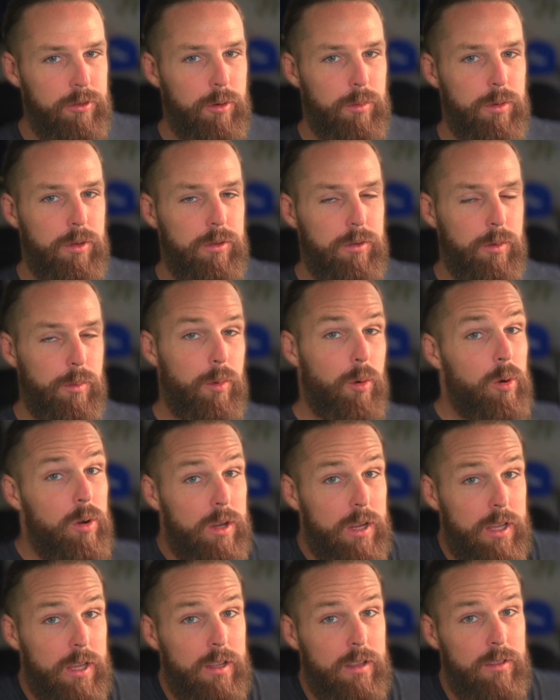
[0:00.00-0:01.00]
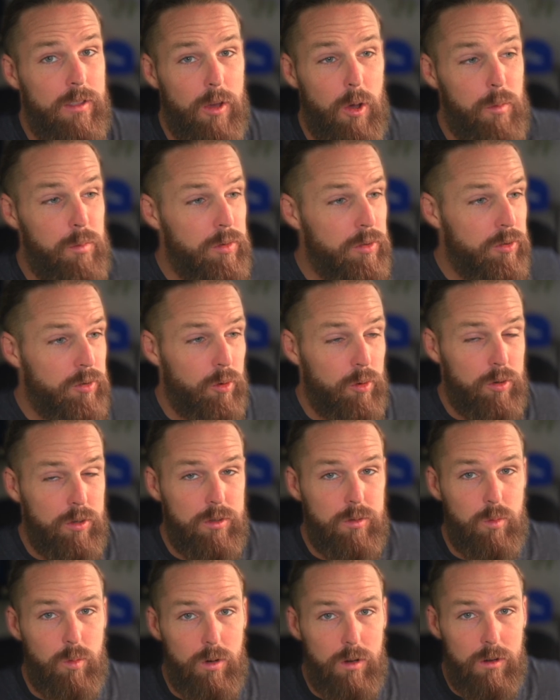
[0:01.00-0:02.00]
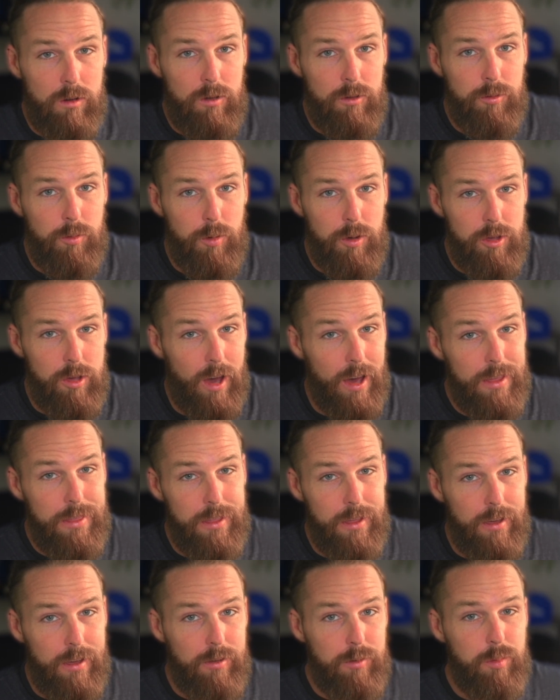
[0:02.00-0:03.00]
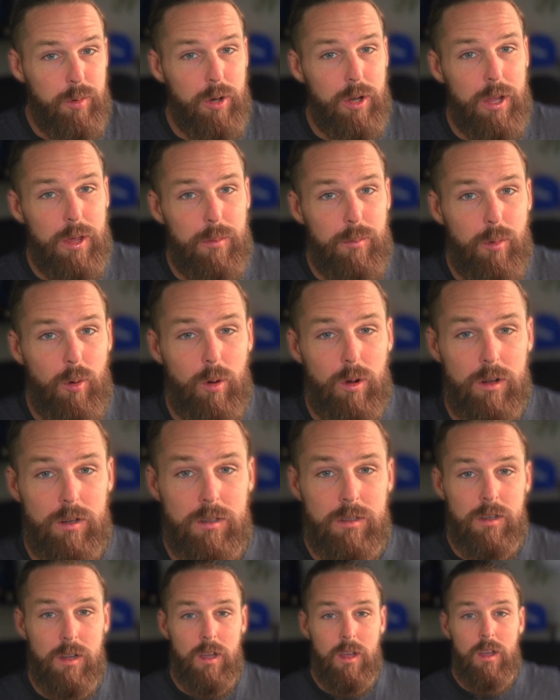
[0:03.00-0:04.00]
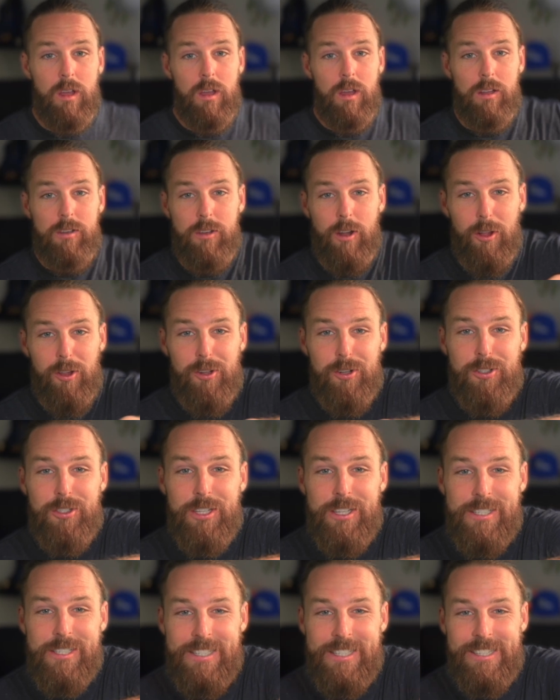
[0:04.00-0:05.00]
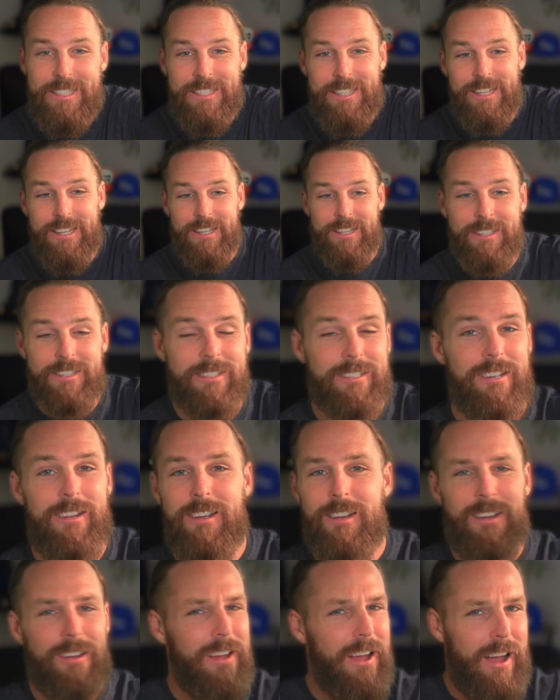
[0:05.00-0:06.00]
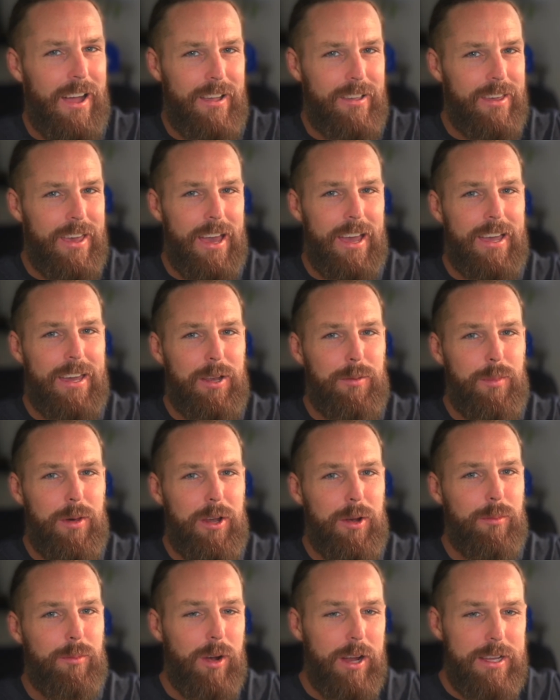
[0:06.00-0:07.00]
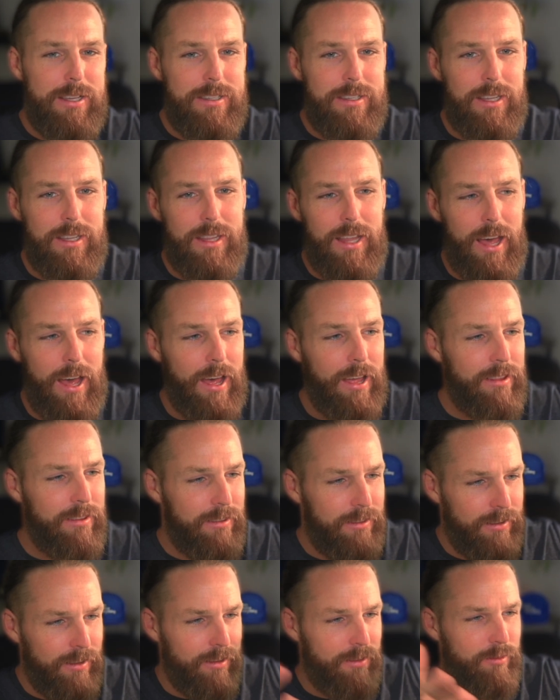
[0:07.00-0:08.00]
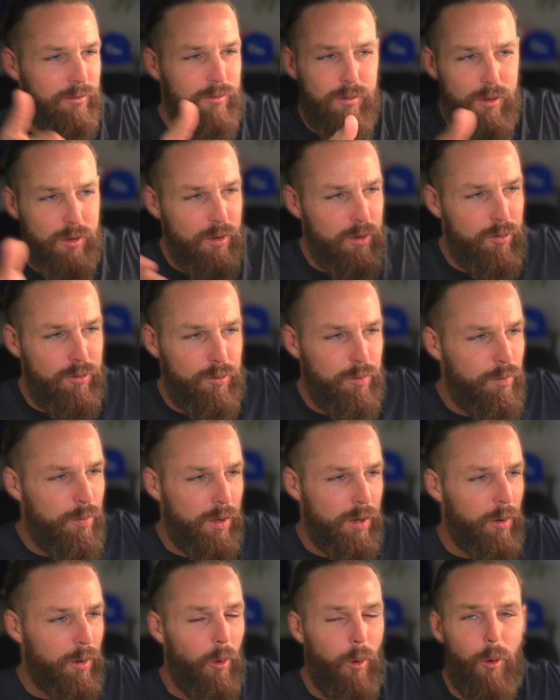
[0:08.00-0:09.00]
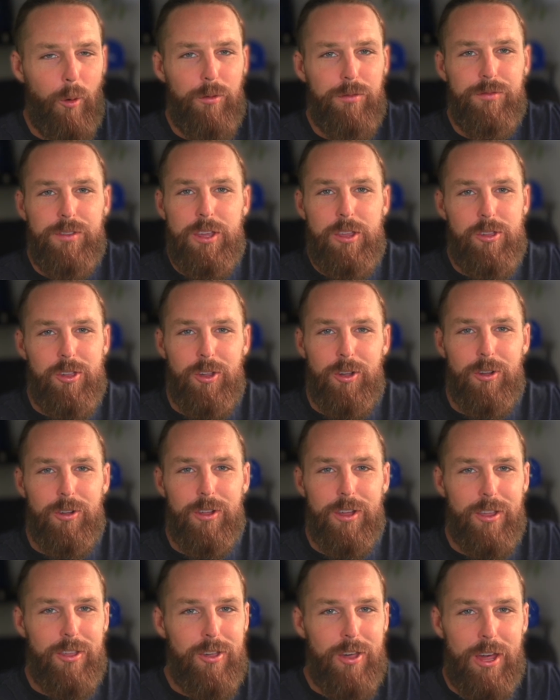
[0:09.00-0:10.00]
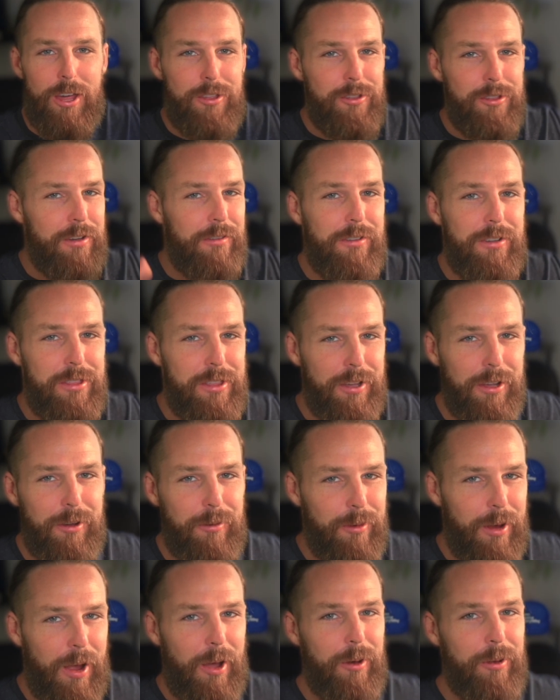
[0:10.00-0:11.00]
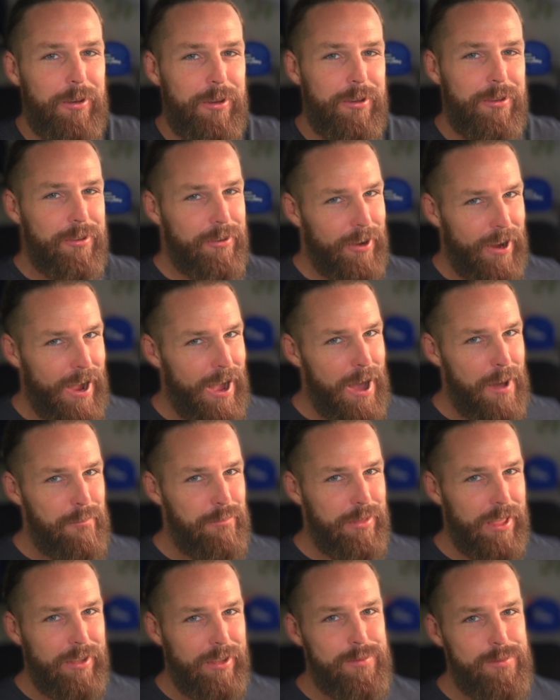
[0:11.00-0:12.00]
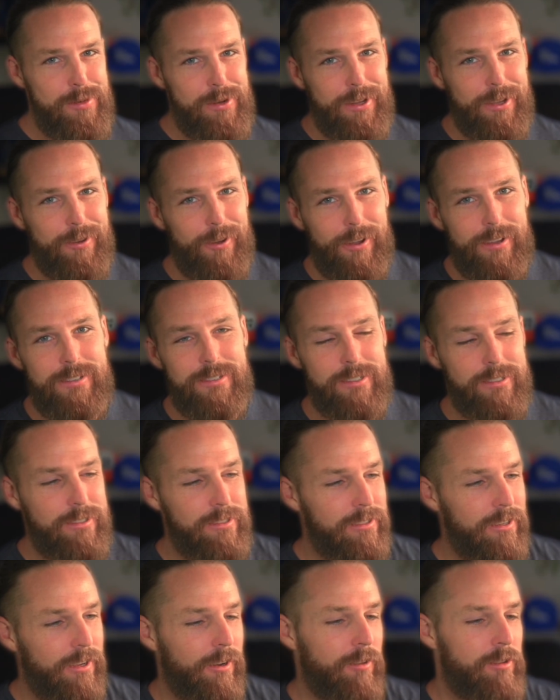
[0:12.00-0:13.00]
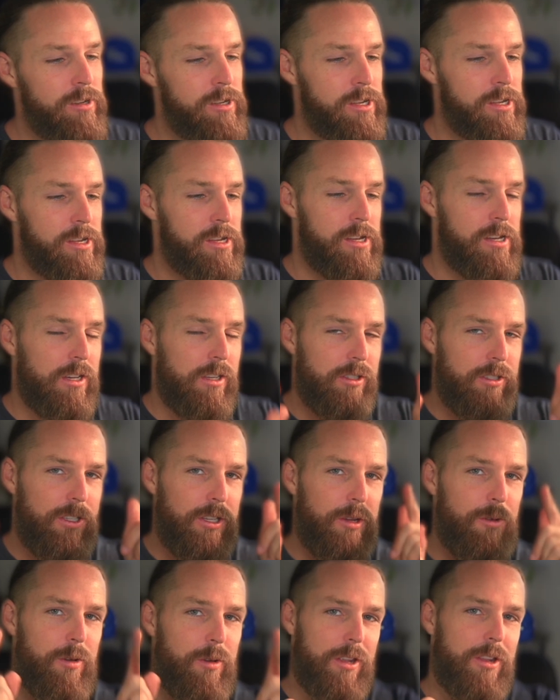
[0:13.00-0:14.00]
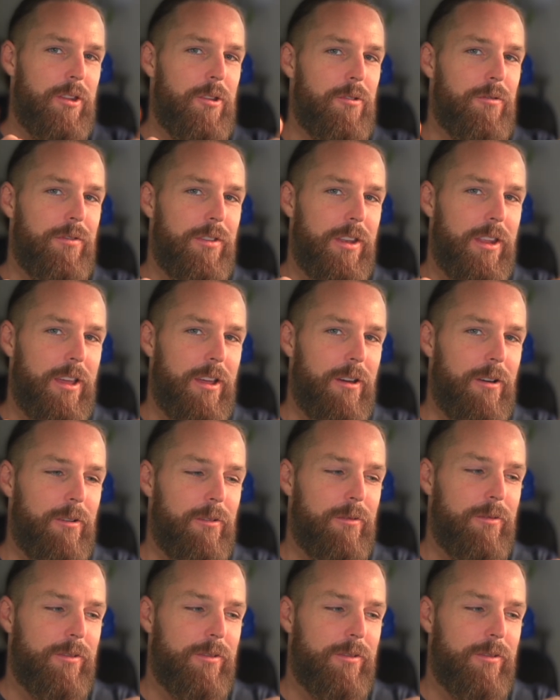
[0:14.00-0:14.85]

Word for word: You'll be supporting the open source world, which I think is pretty important. $1.66. Can't get a better price than that to put a whole feature, like change everything around in your app. That's pretty crazy. So see you in a new video.